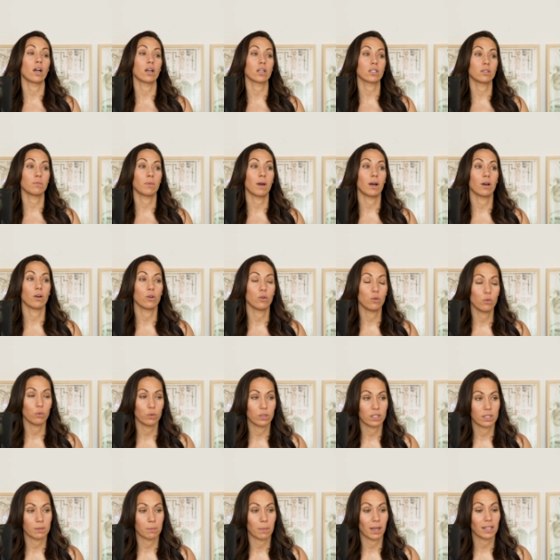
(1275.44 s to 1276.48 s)
talked about who
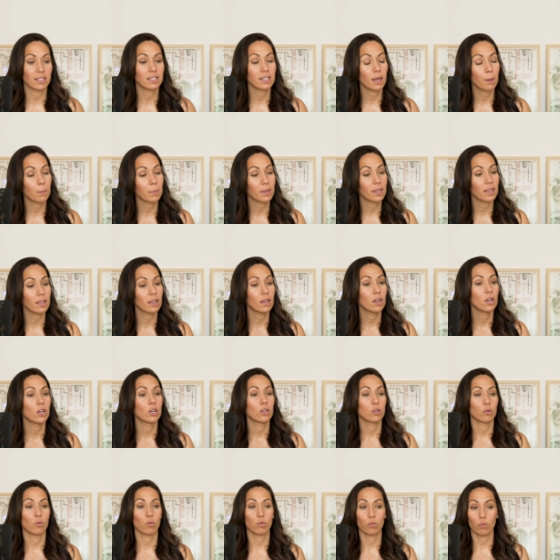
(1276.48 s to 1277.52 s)
was in my tummy,
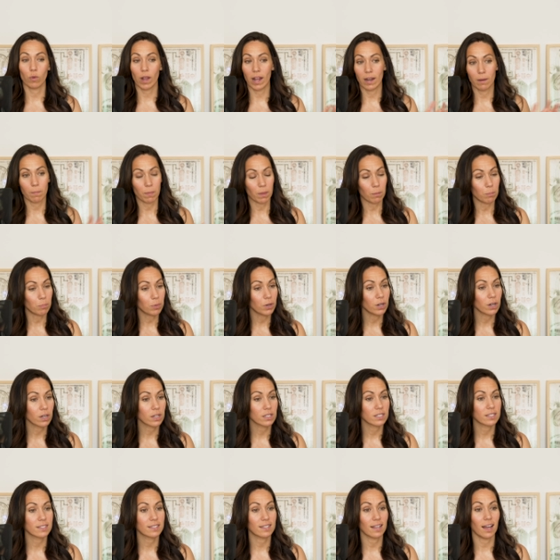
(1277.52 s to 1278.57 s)
read him the
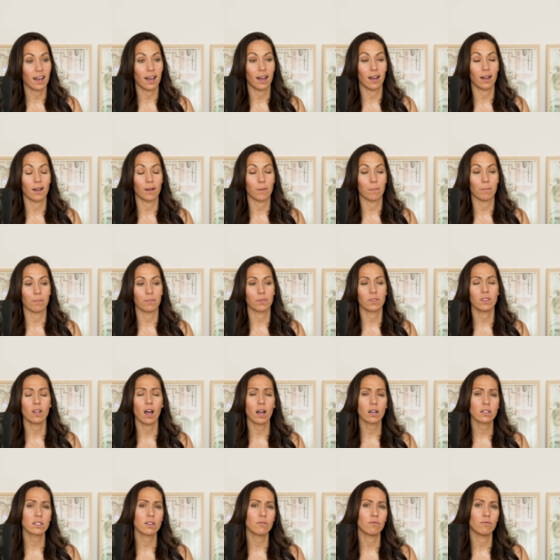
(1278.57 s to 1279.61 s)
books. Um,
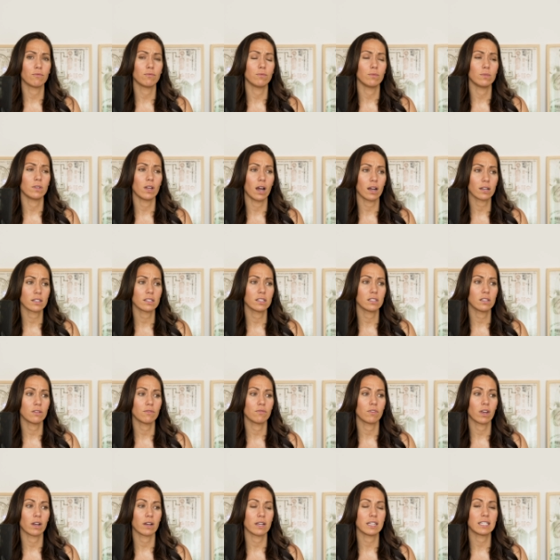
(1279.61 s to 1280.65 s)
Knox a, Knox is
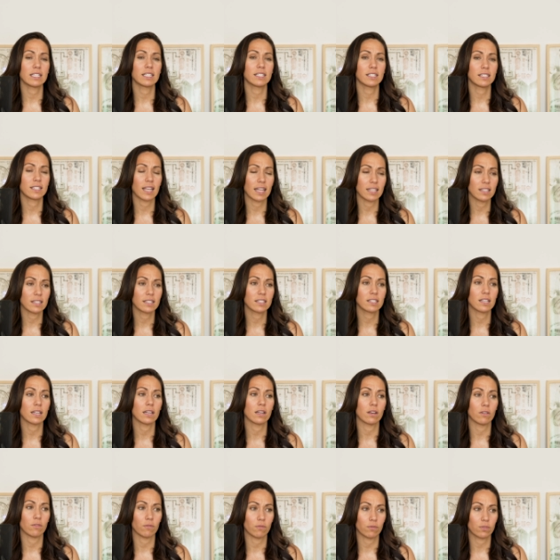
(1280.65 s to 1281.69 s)
a very
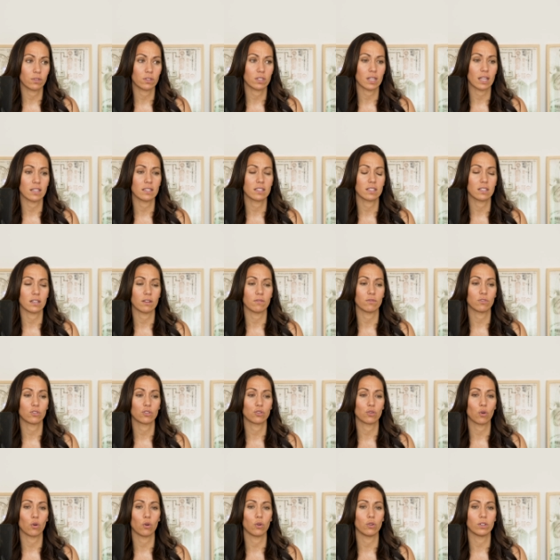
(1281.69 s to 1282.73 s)
sensitive, sensitive
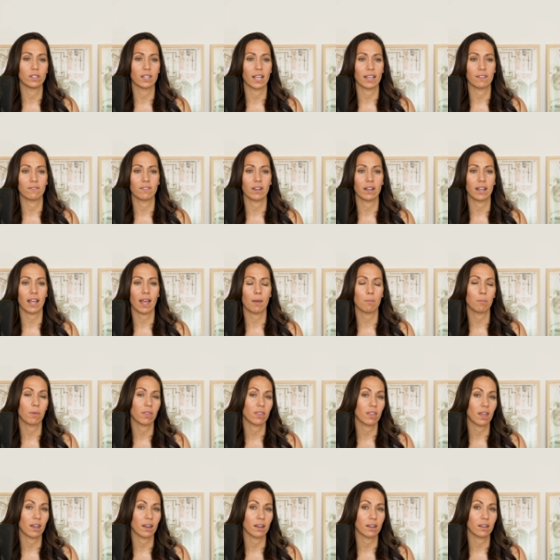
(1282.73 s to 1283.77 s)
soul and like very
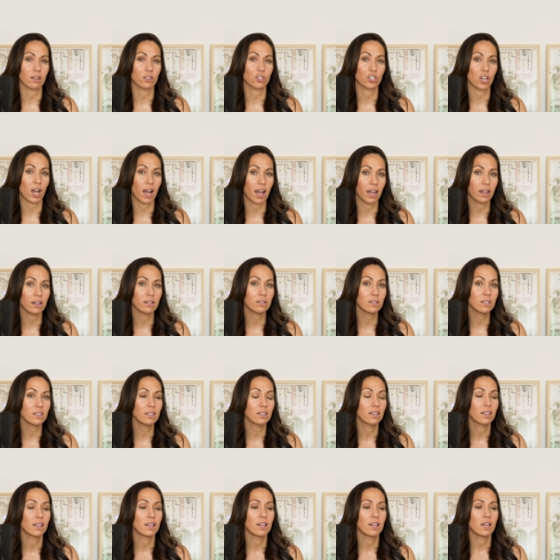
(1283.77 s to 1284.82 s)
empathetic
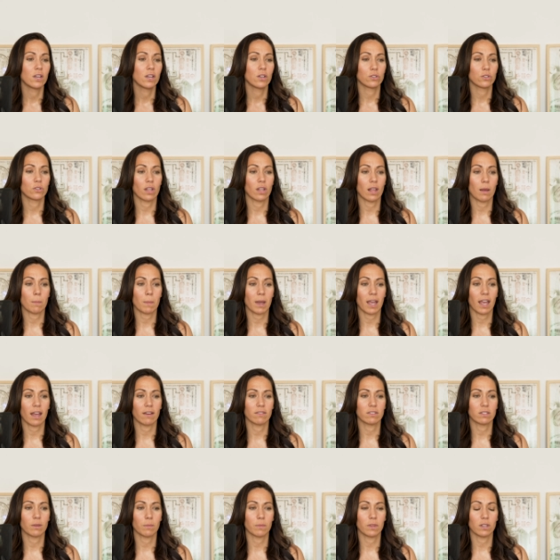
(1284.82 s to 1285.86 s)
child, so that might
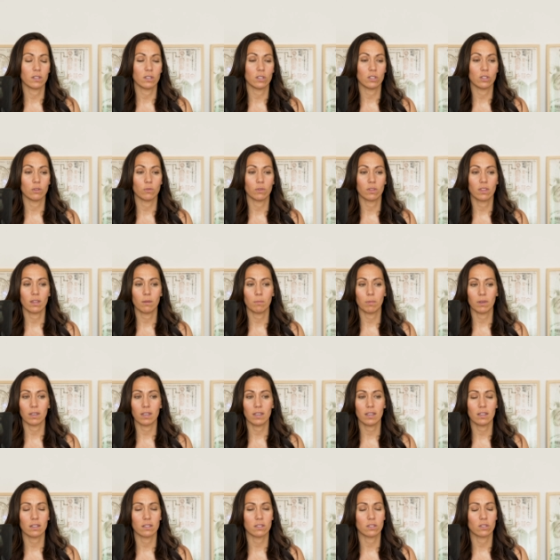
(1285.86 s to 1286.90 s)
have something to do with it. But
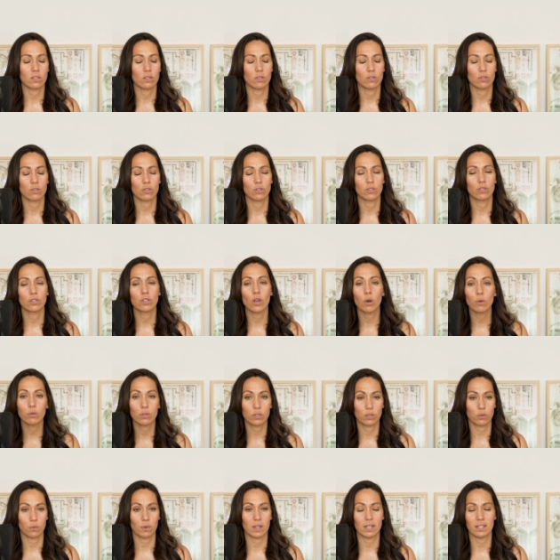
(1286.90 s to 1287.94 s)
he is so
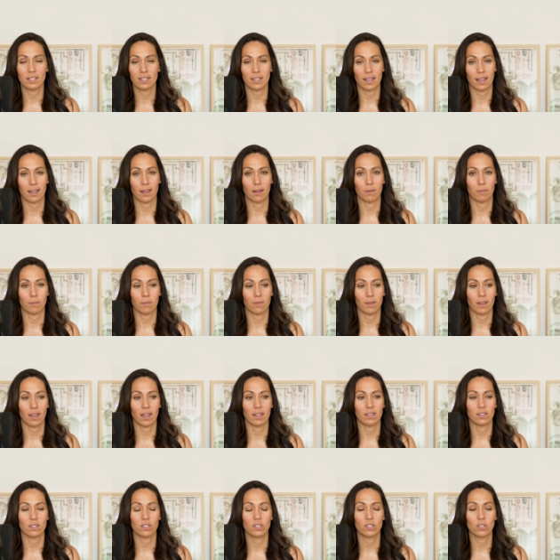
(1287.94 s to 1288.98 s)
sweet to him
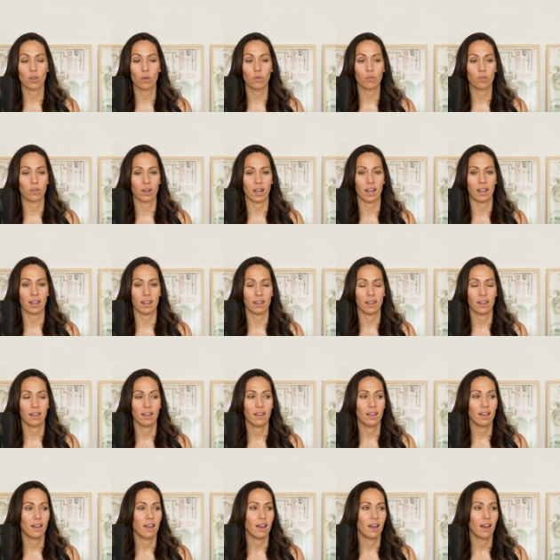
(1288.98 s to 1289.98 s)
and so great.